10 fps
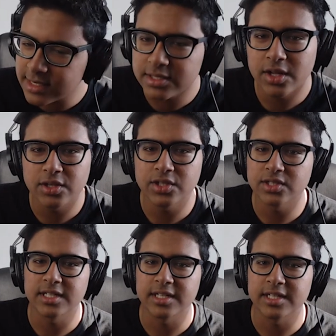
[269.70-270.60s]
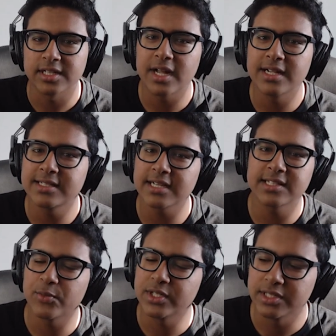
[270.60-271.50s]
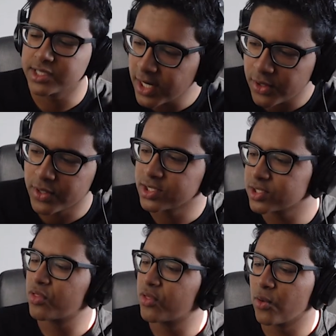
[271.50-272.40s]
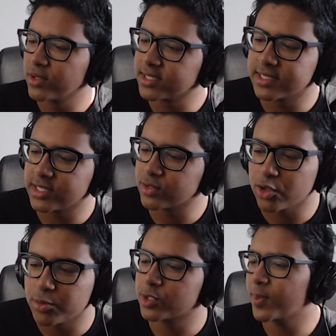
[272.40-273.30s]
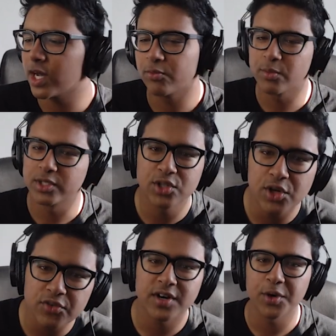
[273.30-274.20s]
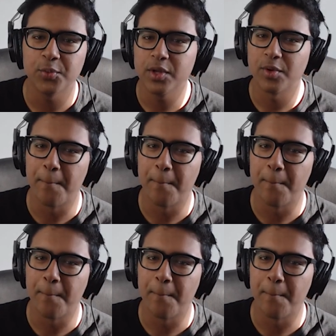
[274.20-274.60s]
a lot, doesn't it? It says that we're degenerates. The olden days are so much better. We were tougher. We were